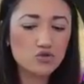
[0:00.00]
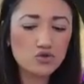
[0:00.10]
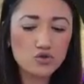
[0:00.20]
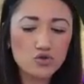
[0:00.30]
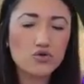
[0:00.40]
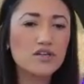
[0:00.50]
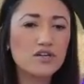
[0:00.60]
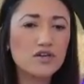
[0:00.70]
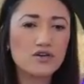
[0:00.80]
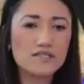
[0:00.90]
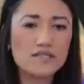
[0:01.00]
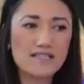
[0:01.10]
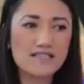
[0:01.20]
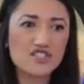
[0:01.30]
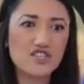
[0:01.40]
2 to 3 years,
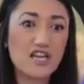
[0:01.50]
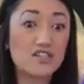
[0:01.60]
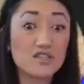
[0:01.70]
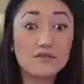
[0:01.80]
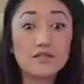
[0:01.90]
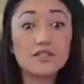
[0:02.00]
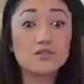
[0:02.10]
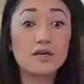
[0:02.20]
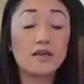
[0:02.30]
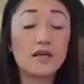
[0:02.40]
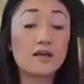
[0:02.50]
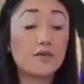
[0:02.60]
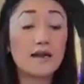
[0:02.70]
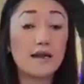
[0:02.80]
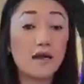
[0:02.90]
it's changed and fluctuated. Like
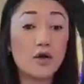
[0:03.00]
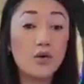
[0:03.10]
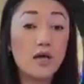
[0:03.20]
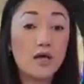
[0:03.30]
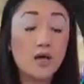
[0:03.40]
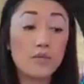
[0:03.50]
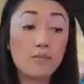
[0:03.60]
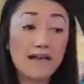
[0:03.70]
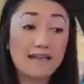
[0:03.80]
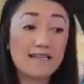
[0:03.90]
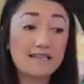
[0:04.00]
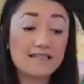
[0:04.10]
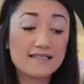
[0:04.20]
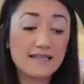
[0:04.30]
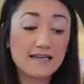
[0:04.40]
right now, what my
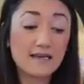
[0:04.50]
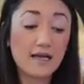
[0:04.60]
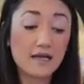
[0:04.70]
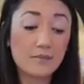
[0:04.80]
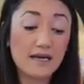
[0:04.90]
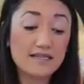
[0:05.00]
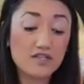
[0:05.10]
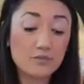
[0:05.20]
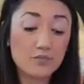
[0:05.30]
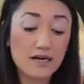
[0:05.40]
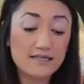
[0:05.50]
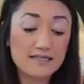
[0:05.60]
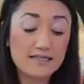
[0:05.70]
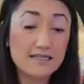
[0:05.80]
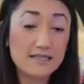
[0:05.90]
daily set meditation
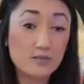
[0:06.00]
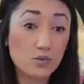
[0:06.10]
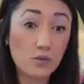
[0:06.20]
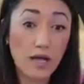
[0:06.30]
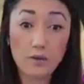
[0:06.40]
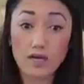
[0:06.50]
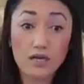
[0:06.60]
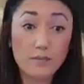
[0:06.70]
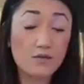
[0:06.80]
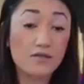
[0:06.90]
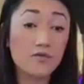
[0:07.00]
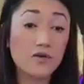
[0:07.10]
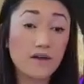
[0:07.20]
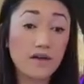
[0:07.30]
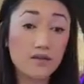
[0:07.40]
practices is I wake up at
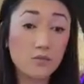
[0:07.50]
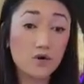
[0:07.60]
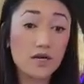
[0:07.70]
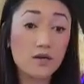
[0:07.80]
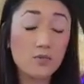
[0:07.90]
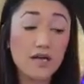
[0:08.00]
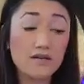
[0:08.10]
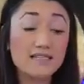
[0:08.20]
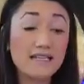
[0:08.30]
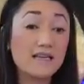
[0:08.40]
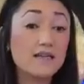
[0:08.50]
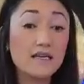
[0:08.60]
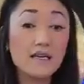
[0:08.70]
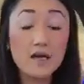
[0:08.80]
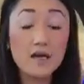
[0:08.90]
3:45 in the morning. We have a daily